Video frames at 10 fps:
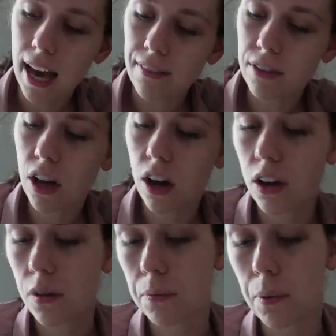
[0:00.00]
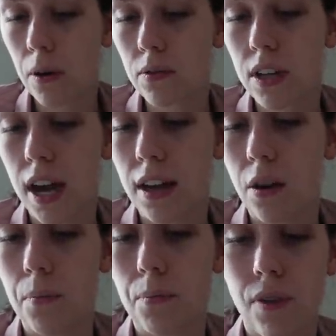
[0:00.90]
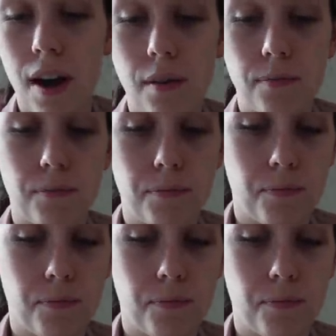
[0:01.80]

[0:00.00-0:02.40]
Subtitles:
avocado with poached egg on brown